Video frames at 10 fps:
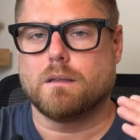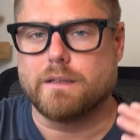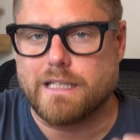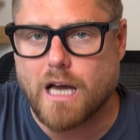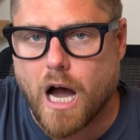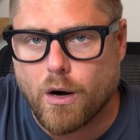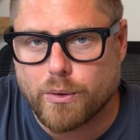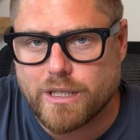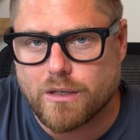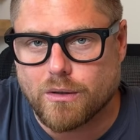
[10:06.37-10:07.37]
The
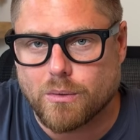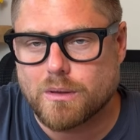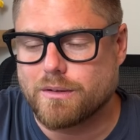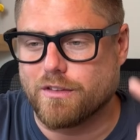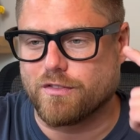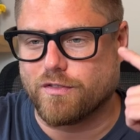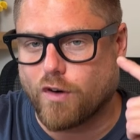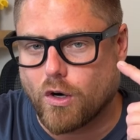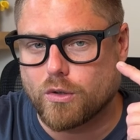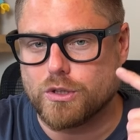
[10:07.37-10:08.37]
audio, the
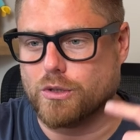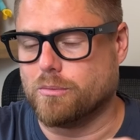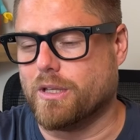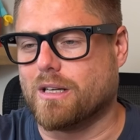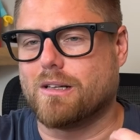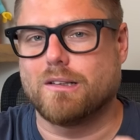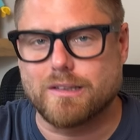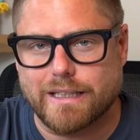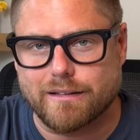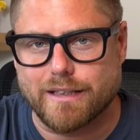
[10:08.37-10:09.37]
volume, the
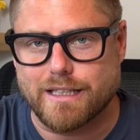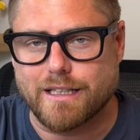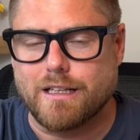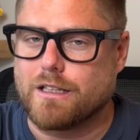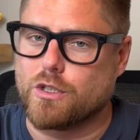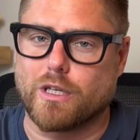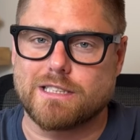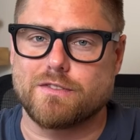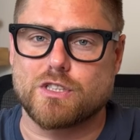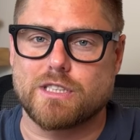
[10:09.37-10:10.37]
clarity. You guys
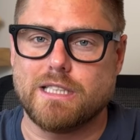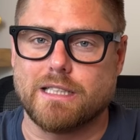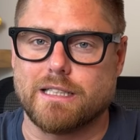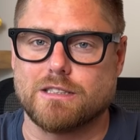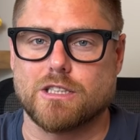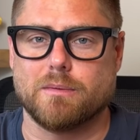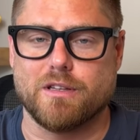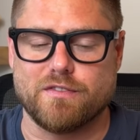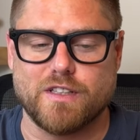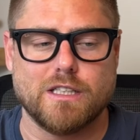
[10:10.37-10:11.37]
have seen it in some of
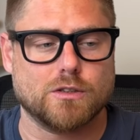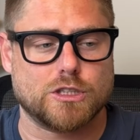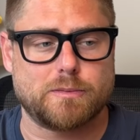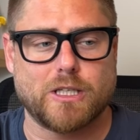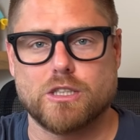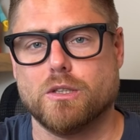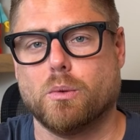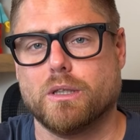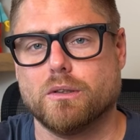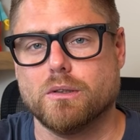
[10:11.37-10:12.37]
the videos, especially the
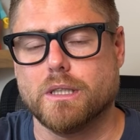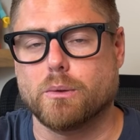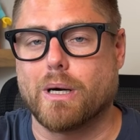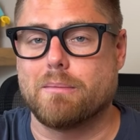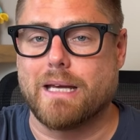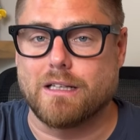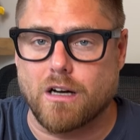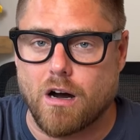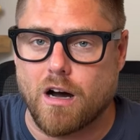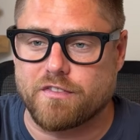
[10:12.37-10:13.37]
one earlier where I made
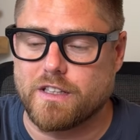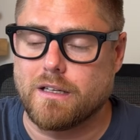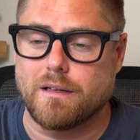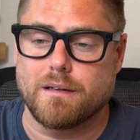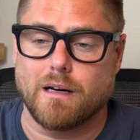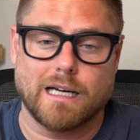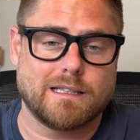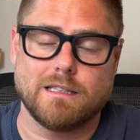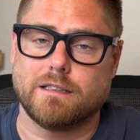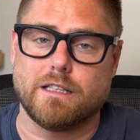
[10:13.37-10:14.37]
coffee. I
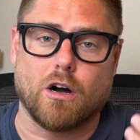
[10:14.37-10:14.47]
think the